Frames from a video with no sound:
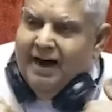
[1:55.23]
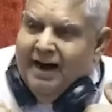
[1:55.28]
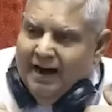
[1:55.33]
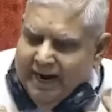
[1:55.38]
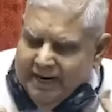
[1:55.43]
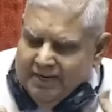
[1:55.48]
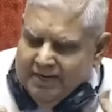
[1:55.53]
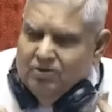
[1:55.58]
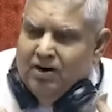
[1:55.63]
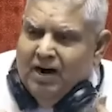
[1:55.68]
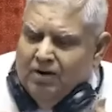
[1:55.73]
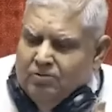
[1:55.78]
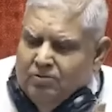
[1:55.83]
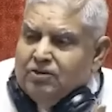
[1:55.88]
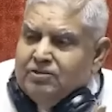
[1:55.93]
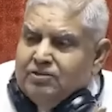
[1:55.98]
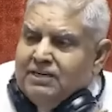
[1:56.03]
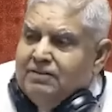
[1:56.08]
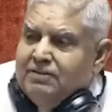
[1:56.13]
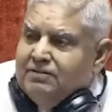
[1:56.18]
I know how
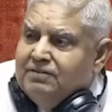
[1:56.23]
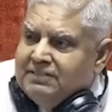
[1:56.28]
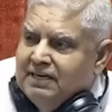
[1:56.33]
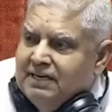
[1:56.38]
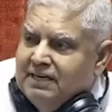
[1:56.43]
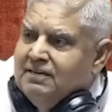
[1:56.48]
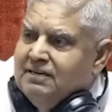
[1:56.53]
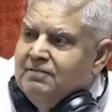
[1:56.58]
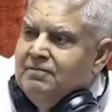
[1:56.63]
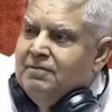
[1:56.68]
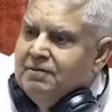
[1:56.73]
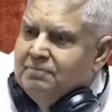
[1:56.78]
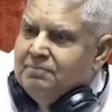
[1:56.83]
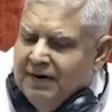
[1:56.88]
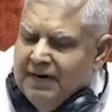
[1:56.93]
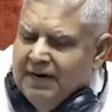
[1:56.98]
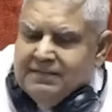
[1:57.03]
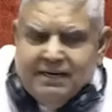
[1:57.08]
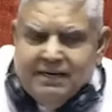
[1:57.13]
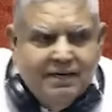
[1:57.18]
to deal with it.
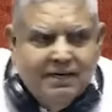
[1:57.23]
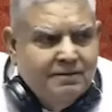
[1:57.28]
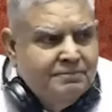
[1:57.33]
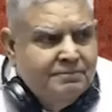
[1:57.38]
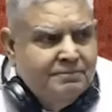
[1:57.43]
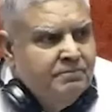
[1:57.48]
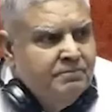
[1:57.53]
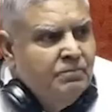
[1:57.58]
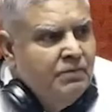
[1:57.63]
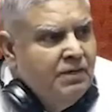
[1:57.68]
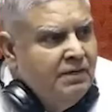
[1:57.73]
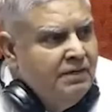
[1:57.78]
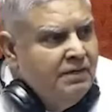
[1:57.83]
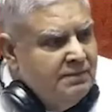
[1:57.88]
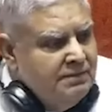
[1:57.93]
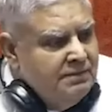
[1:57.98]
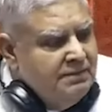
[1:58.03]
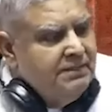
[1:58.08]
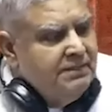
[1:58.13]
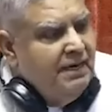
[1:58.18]
But here,
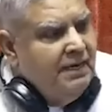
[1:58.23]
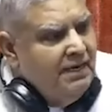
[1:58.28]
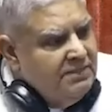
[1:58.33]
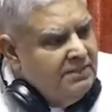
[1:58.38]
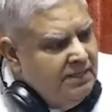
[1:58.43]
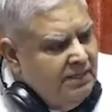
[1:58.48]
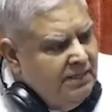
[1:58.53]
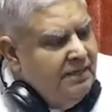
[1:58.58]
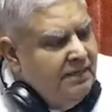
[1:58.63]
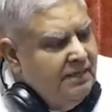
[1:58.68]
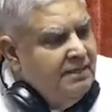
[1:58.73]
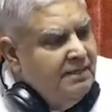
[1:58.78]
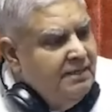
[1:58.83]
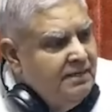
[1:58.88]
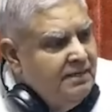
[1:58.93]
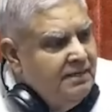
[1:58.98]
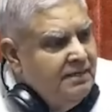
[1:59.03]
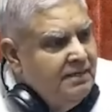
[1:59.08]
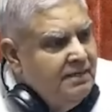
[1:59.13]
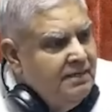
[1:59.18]
Jayaji,
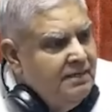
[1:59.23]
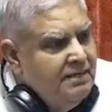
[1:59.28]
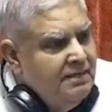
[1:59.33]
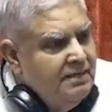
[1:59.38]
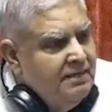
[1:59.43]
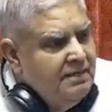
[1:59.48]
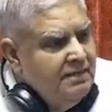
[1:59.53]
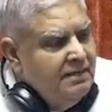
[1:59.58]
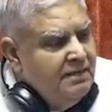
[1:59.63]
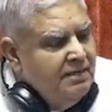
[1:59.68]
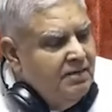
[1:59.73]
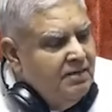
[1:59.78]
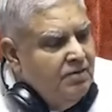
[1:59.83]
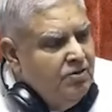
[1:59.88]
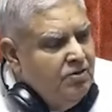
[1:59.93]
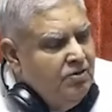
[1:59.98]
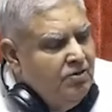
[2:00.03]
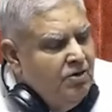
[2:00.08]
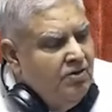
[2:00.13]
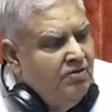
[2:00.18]

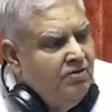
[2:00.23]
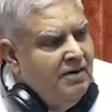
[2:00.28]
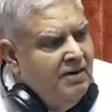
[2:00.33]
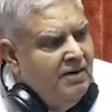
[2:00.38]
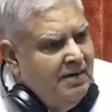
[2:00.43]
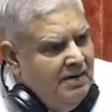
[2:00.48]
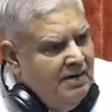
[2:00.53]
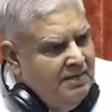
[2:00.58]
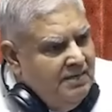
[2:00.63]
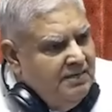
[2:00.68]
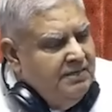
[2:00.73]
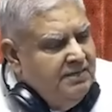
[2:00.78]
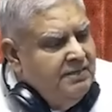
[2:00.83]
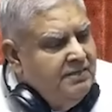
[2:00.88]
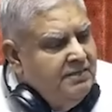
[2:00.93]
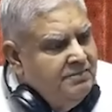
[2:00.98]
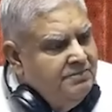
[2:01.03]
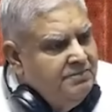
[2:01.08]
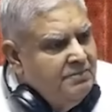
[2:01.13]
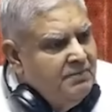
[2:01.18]
you have earned
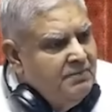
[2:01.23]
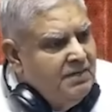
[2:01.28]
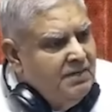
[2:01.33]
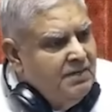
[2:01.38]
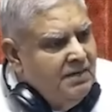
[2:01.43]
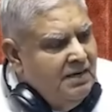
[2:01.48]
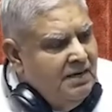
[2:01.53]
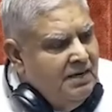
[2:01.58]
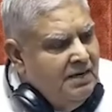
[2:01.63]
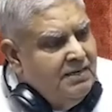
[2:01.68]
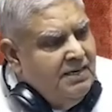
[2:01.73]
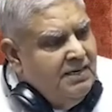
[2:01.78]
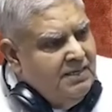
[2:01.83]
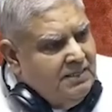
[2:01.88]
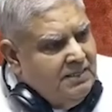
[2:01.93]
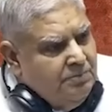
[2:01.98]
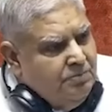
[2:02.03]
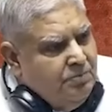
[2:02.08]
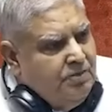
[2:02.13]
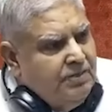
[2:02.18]
a great
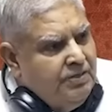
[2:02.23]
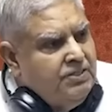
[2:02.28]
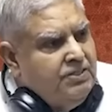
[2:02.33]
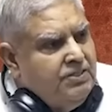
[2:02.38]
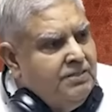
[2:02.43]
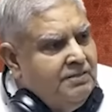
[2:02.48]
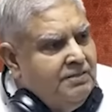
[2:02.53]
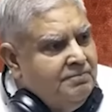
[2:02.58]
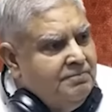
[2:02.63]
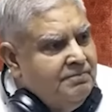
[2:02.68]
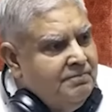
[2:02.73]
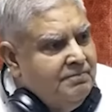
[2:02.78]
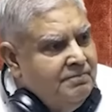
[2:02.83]
reputation.